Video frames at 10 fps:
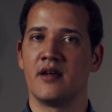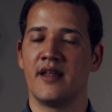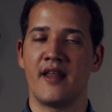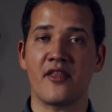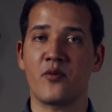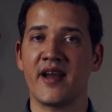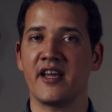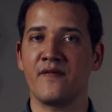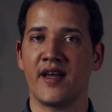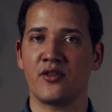Another
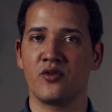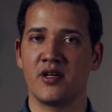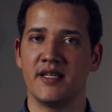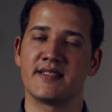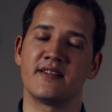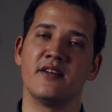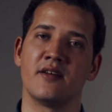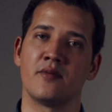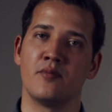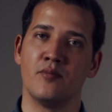ranking factor is
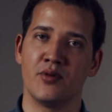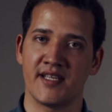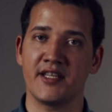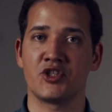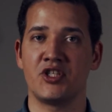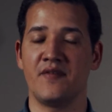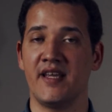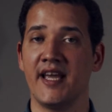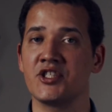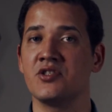the percentage
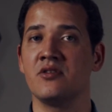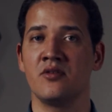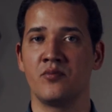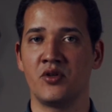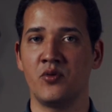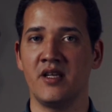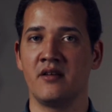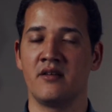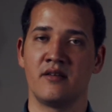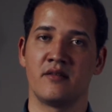deviation
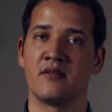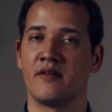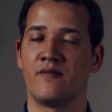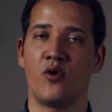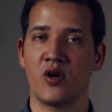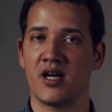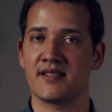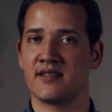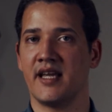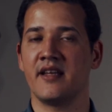between
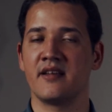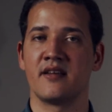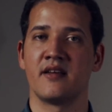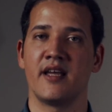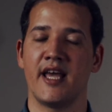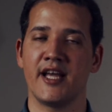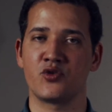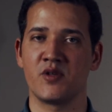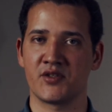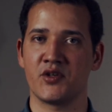forecast and
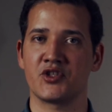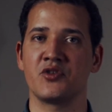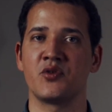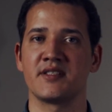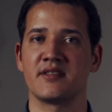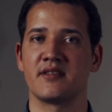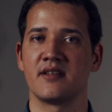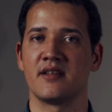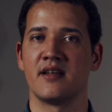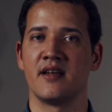actual search interest.
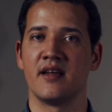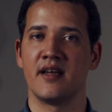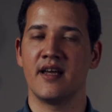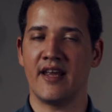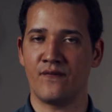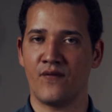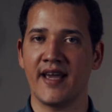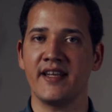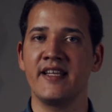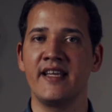And
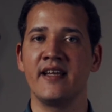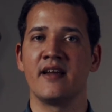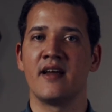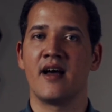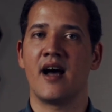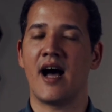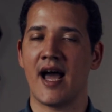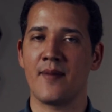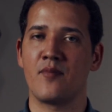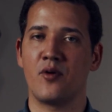finally,
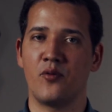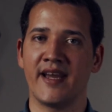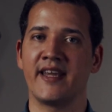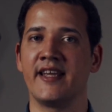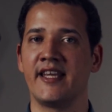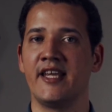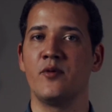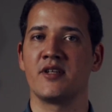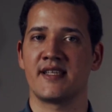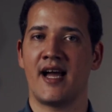I'm ranking
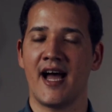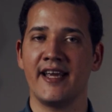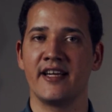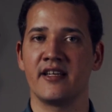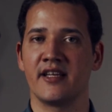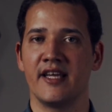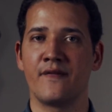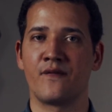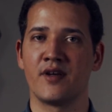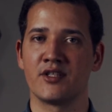keywords higher
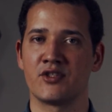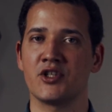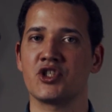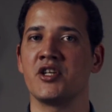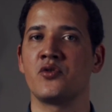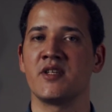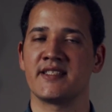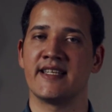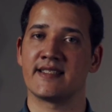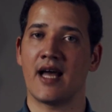if search
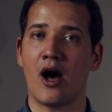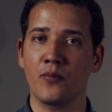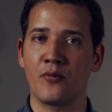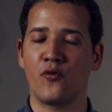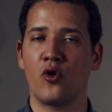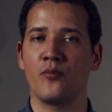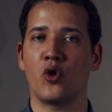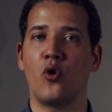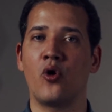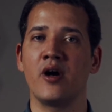interest has
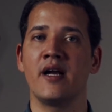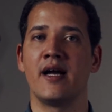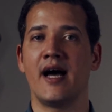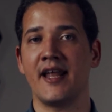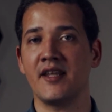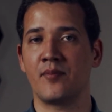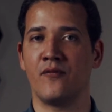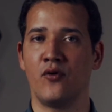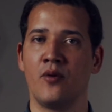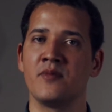outperformed or
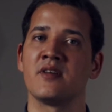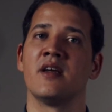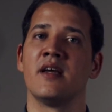underperformed